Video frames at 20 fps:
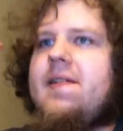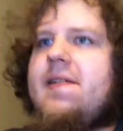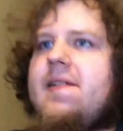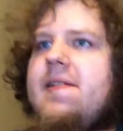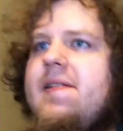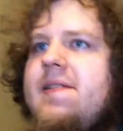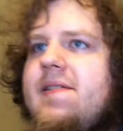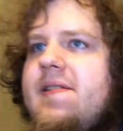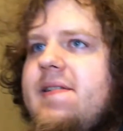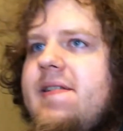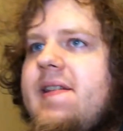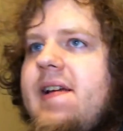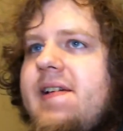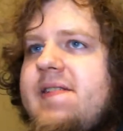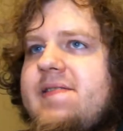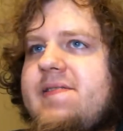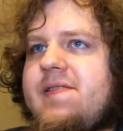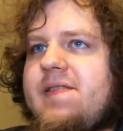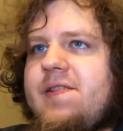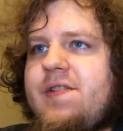
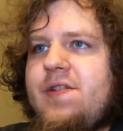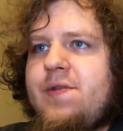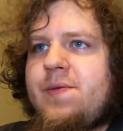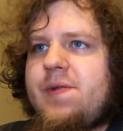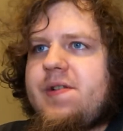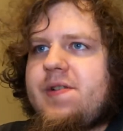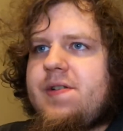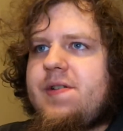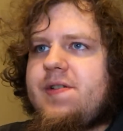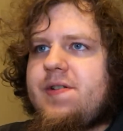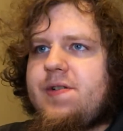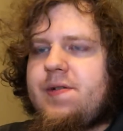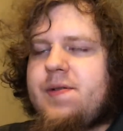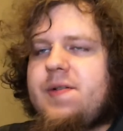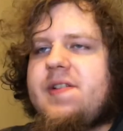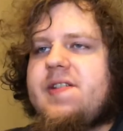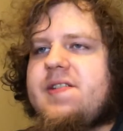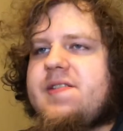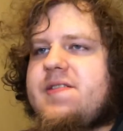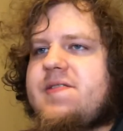Next thing you want to do
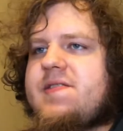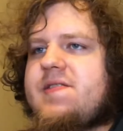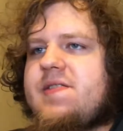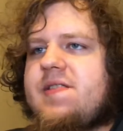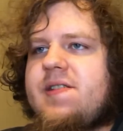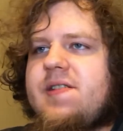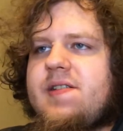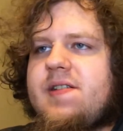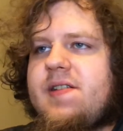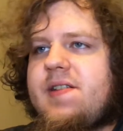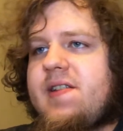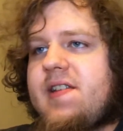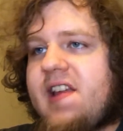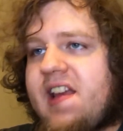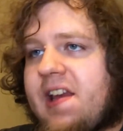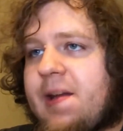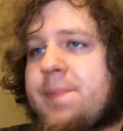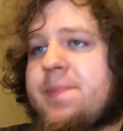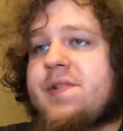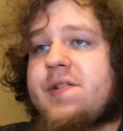is
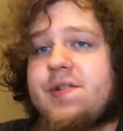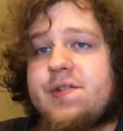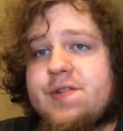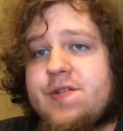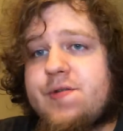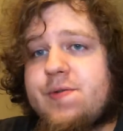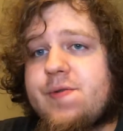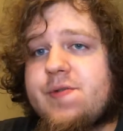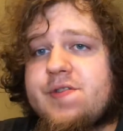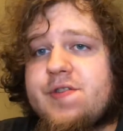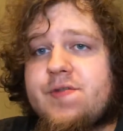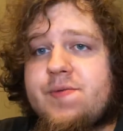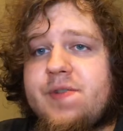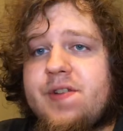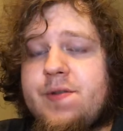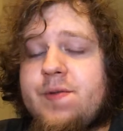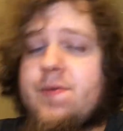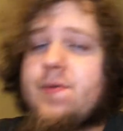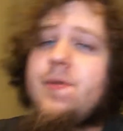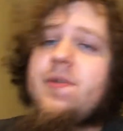keep to the short and
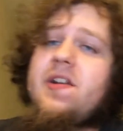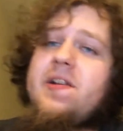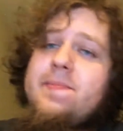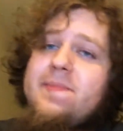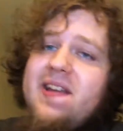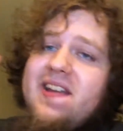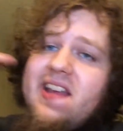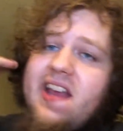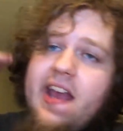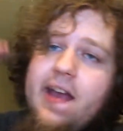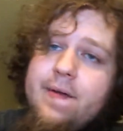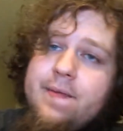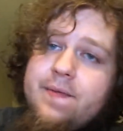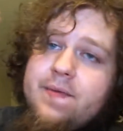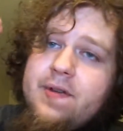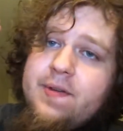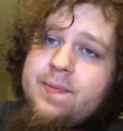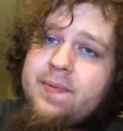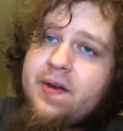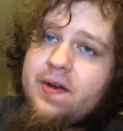sweet rule and make
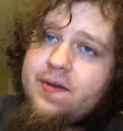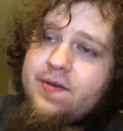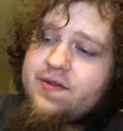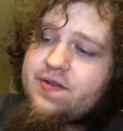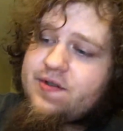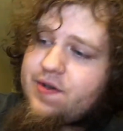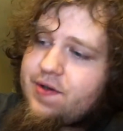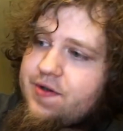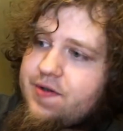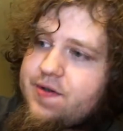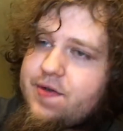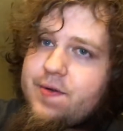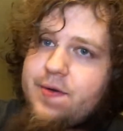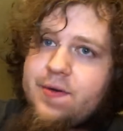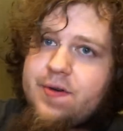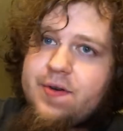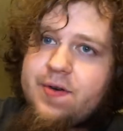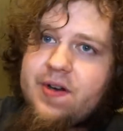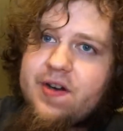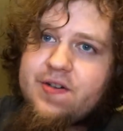every post
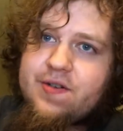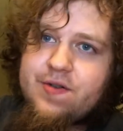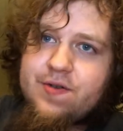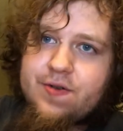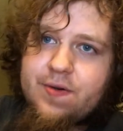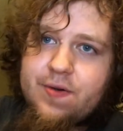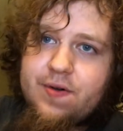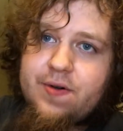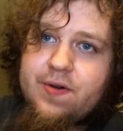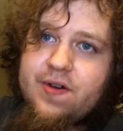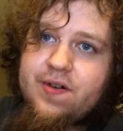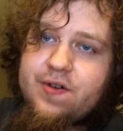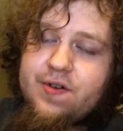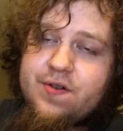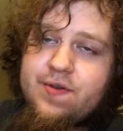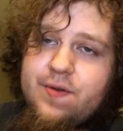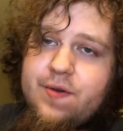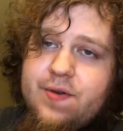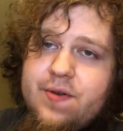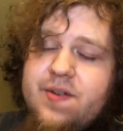shorter and shorter and
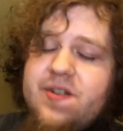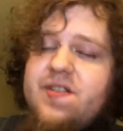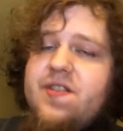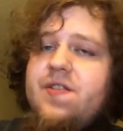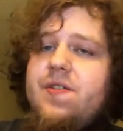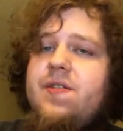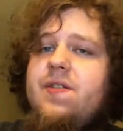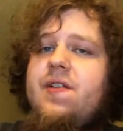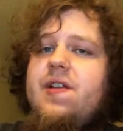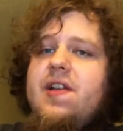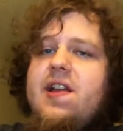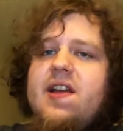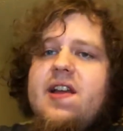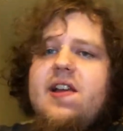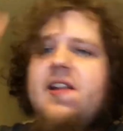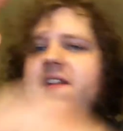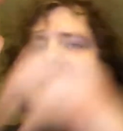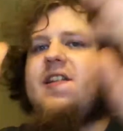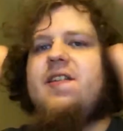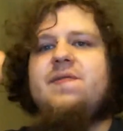shorter until
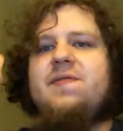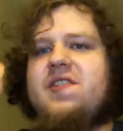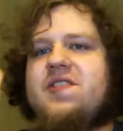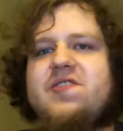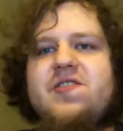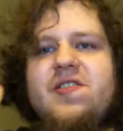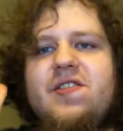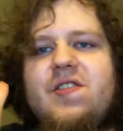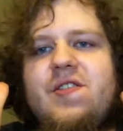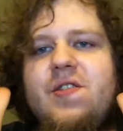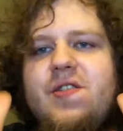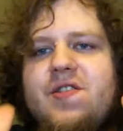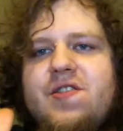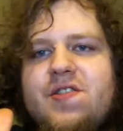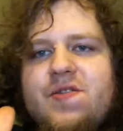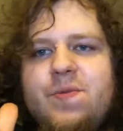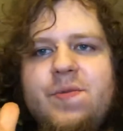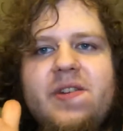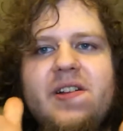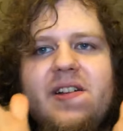eventually you can
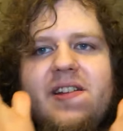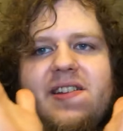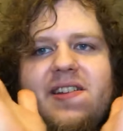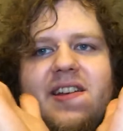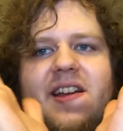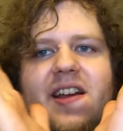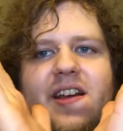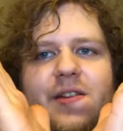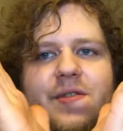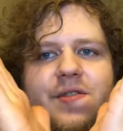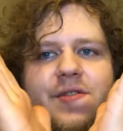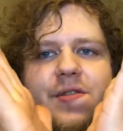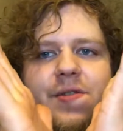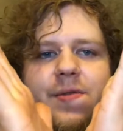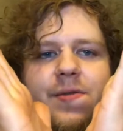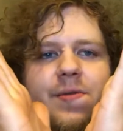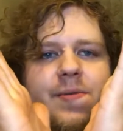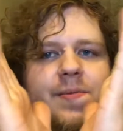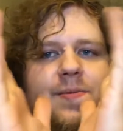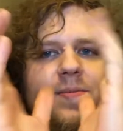just whittle it down to